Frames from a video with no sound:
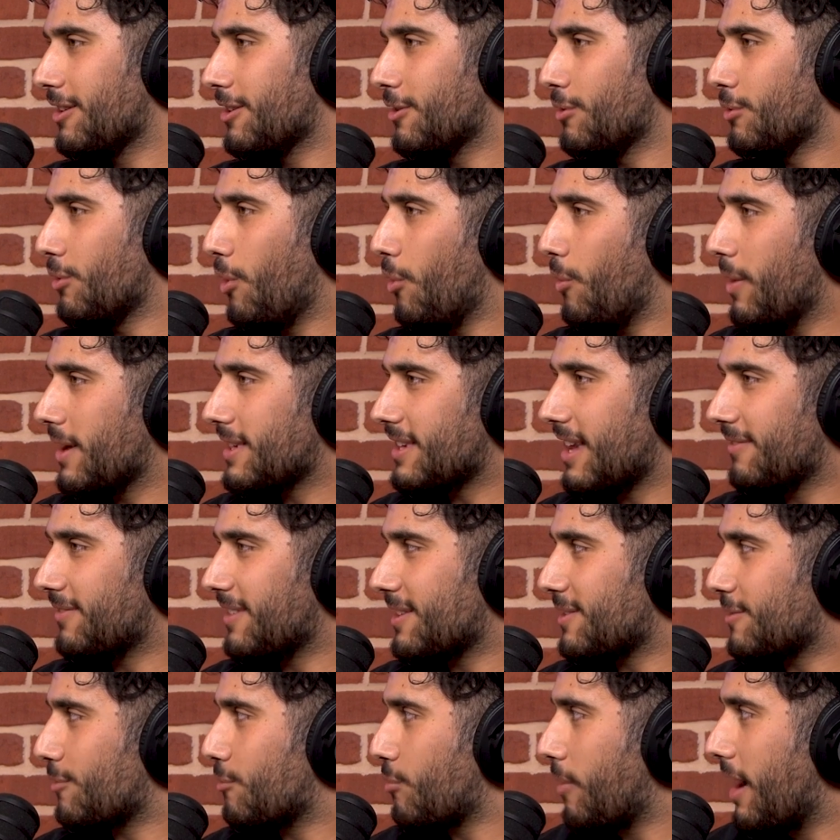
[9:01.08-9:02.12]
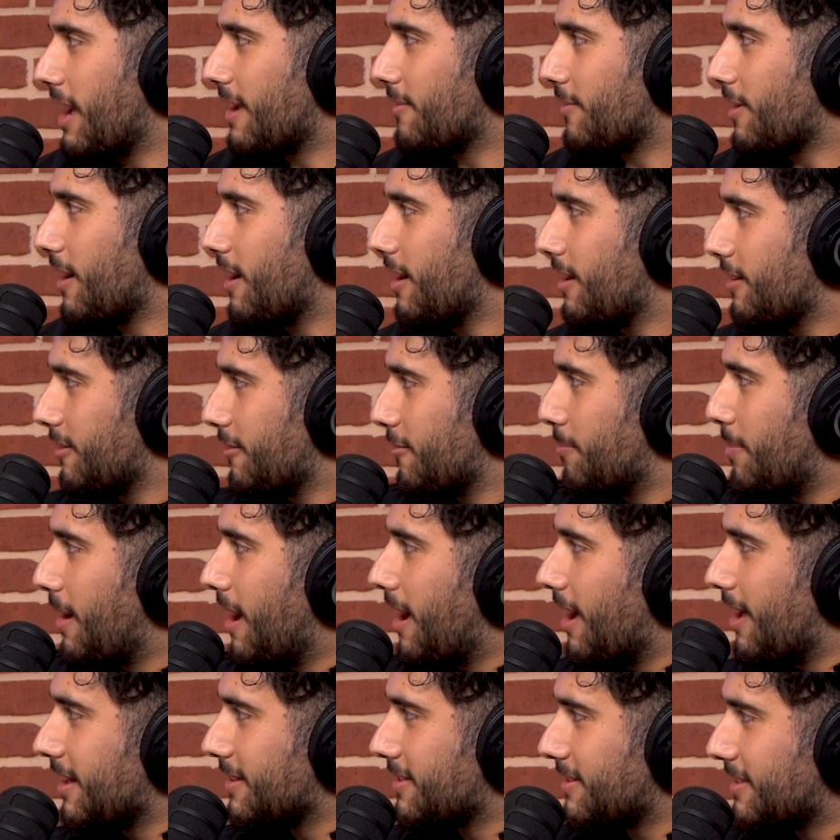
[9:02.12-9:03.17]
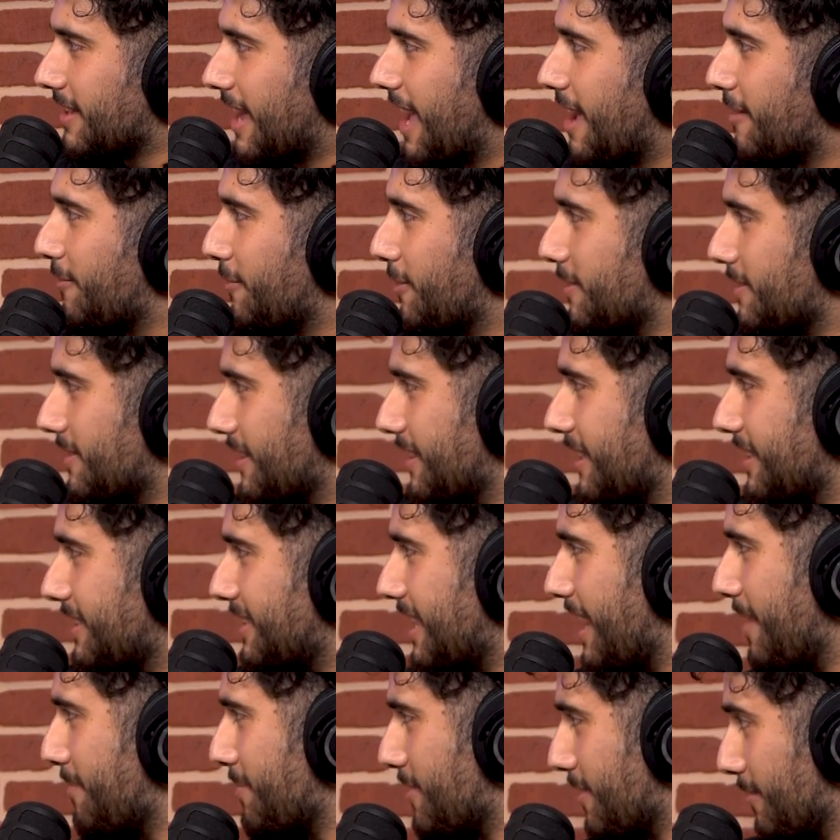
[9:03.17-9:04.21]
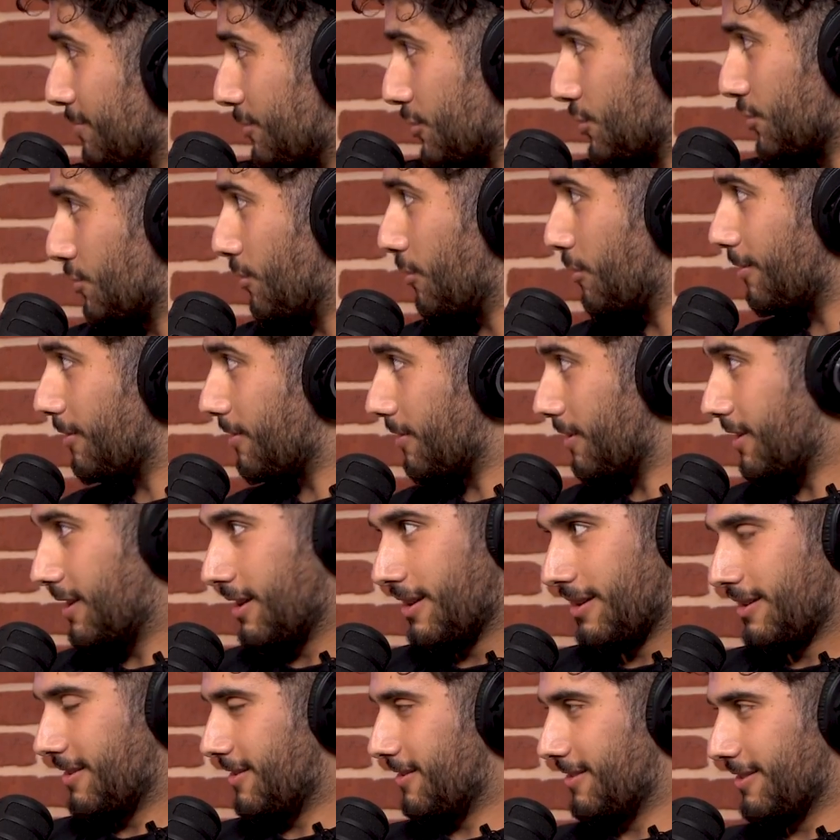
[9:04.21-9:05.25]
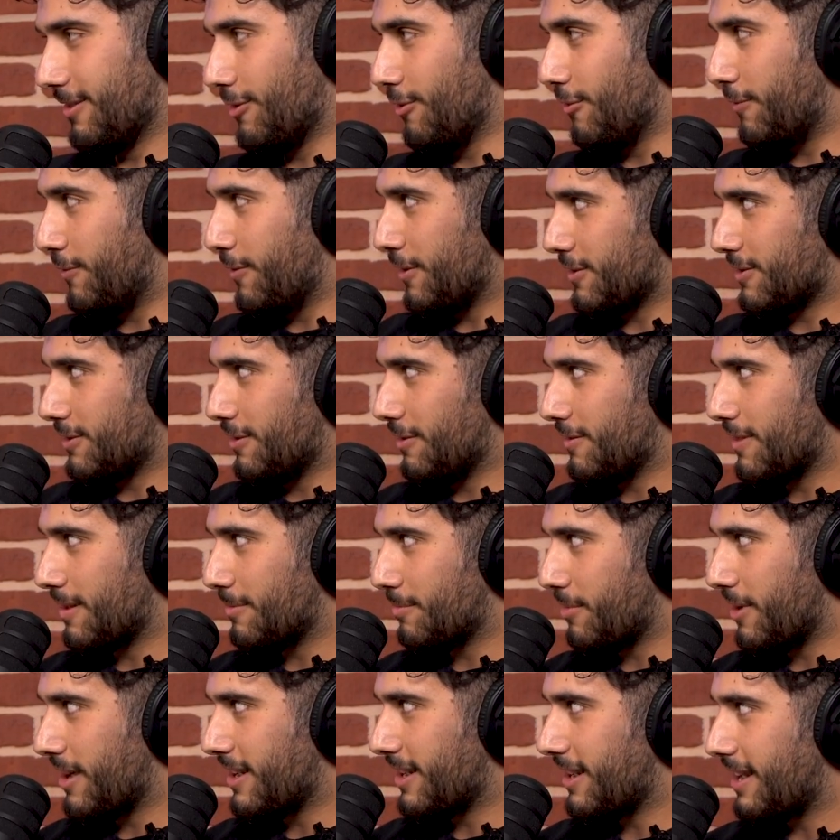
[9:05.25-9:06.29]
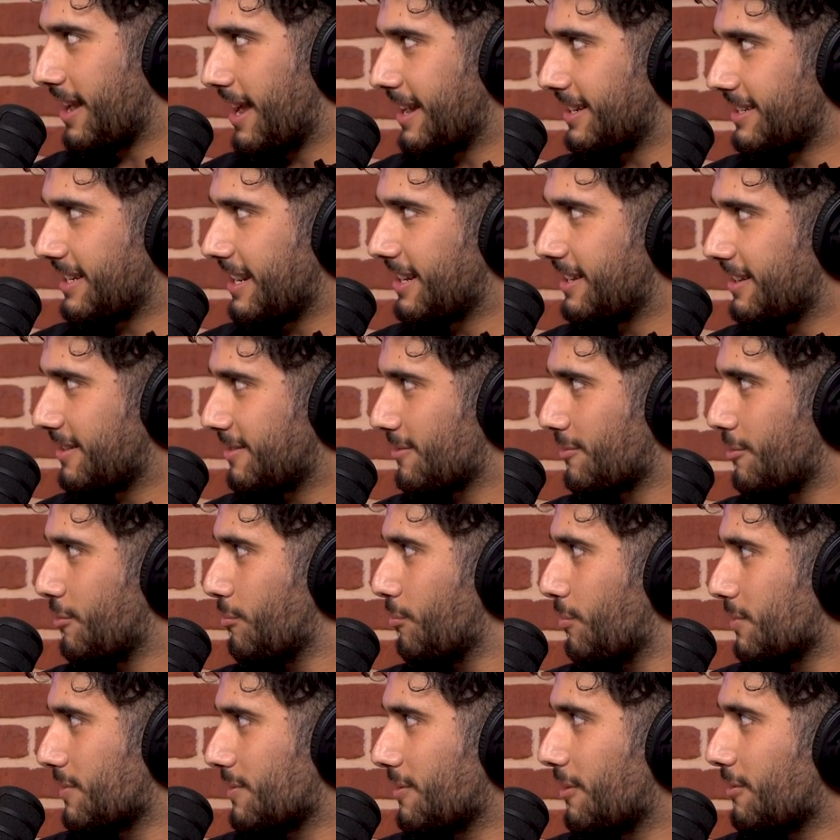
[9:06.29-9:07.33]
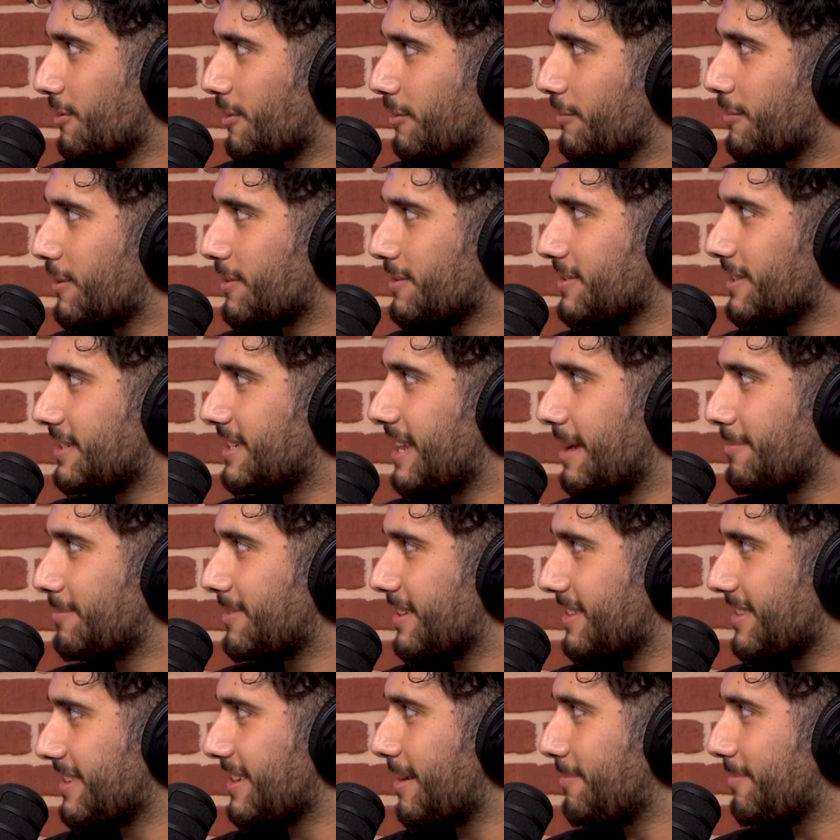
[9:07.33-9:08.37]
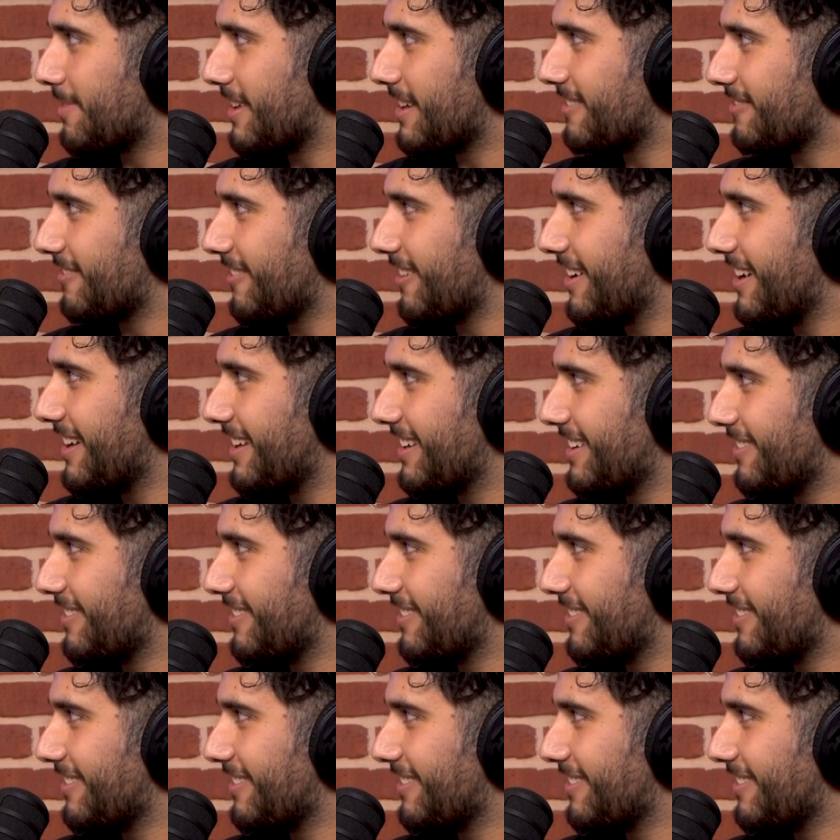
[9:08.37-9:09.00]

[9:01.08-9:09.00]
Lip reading: you'll always have this graveyard of past efforts and attempts. I'm sure your first clothing brand at 18 in school was not your first attempt at something, right?